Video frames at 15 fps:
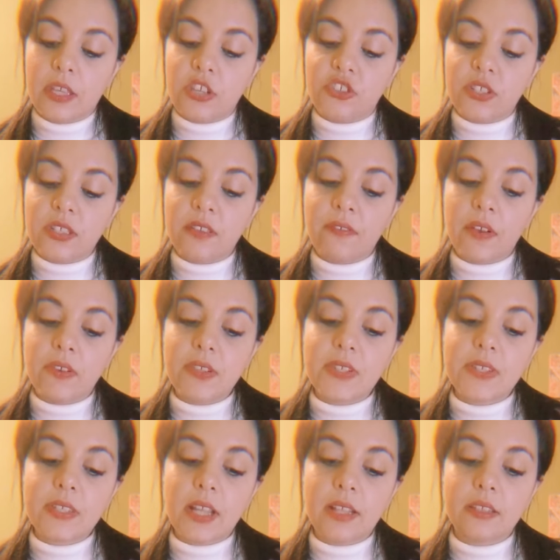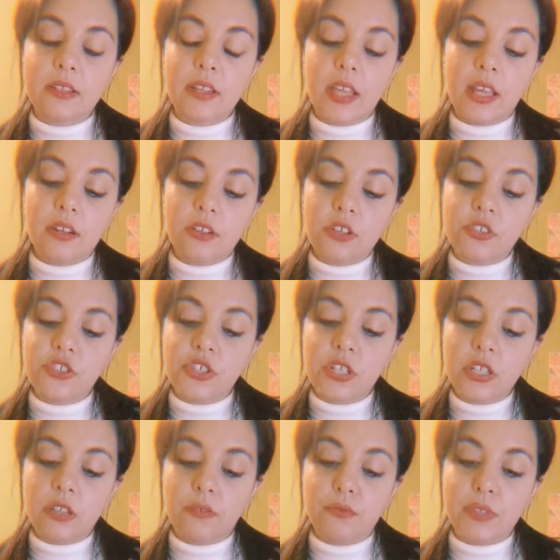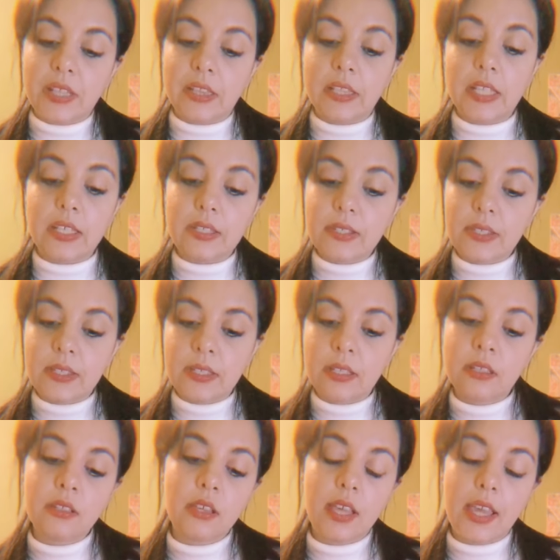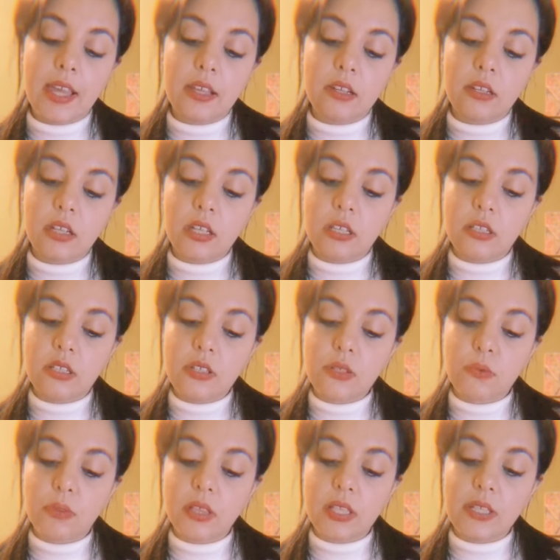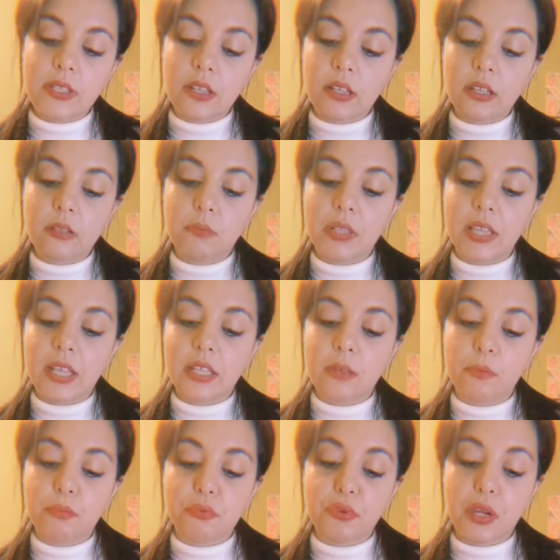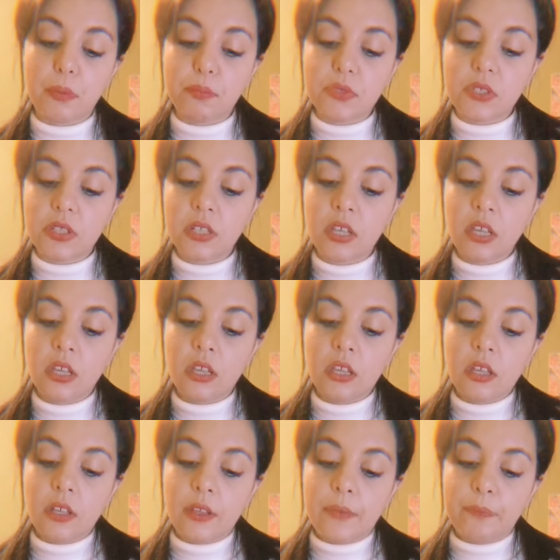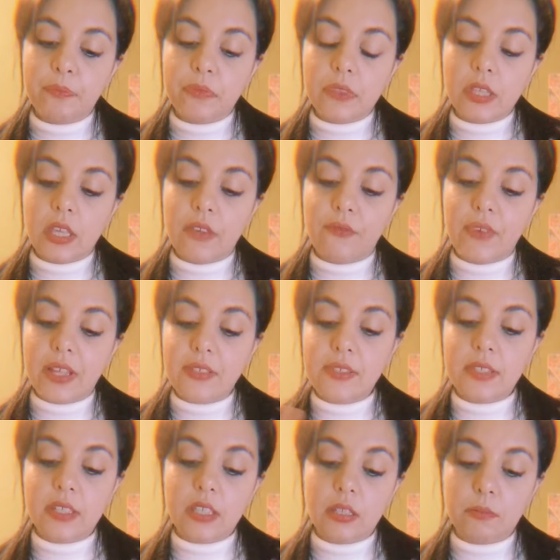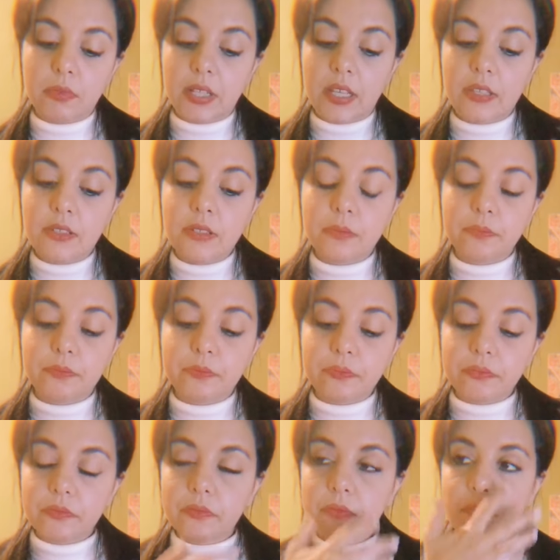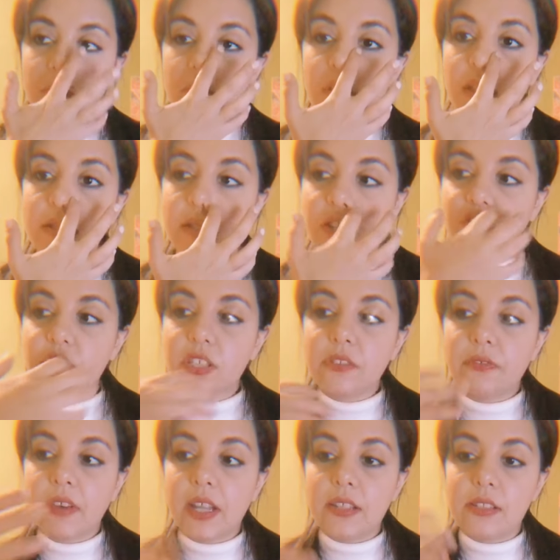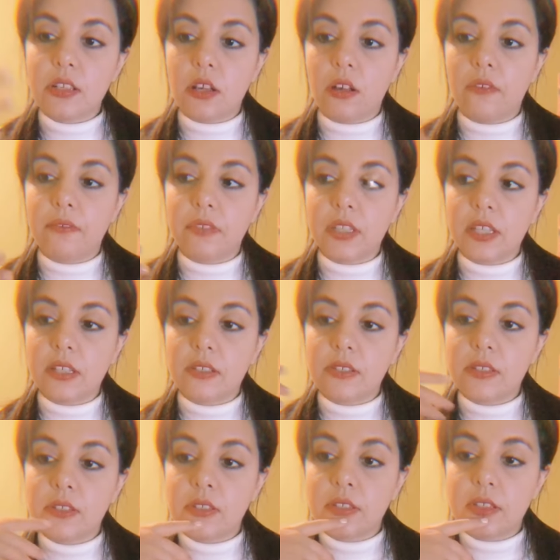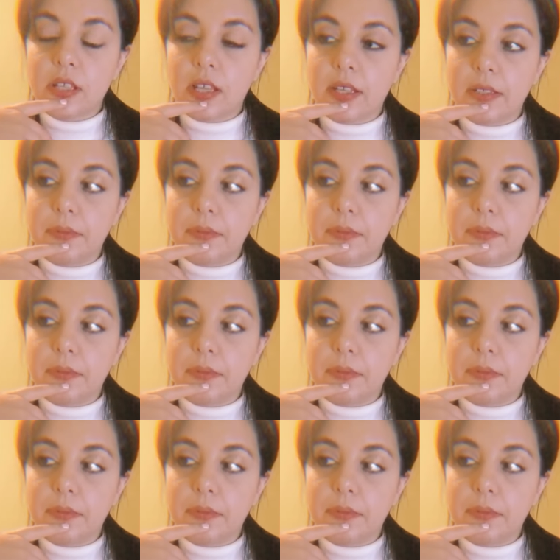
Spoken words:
It's just a very sudden energy of release. And in this release, there can be like abrupt events taking place, such as fights, conflicts,